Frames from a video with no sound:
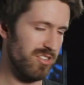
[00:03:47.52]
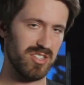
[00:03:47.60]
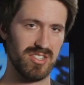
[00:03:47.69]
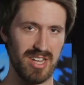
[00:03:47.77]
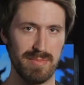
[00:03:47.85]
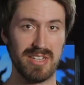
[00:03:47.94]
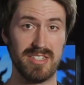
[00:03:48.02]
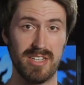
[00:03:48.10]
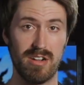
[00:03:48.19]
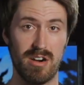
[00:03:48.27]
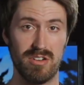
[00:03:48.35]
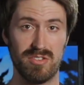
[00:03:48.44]
It's the same SD
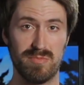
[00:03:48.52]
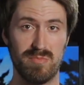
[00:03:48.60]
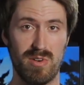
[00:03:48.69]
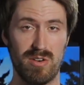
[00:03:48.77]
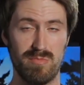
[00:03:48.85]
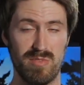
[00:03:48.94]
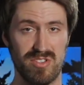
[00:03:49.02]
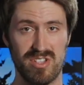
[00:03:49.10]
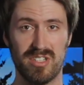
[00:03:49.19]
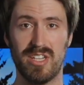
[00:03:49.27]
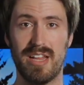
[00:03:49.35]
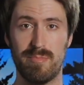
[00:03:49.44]
card as the
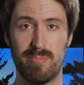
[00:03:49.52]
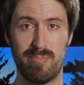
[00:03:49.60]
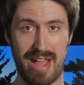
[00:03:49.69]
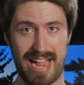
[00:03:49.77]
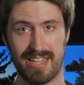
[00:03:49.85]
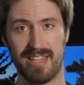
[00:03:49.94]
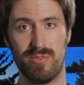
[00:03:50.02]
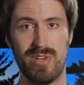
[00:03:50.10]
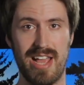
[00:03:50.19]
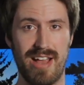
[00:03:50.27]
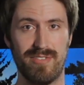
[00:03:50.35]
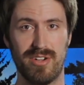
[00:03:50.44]
LUT pack that we
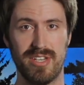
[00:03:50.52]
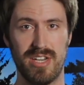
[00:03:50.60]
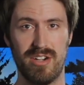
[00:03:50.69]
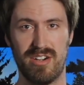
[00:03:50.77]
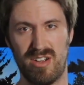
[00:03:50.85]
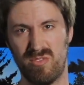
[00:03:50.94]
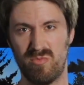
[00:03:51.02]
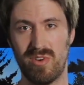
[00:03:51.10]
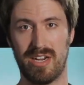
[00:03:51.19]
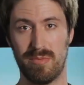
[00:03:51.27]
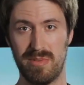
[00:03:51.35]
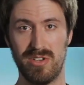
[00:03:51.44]
have on here, and I would
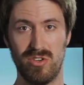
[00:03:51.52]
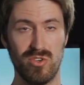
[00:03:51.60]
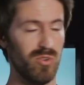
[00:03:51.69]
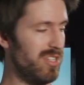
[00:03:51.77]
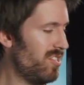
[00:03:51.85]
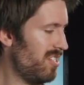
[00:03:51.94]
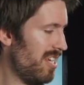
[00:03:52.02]
recommend you doing the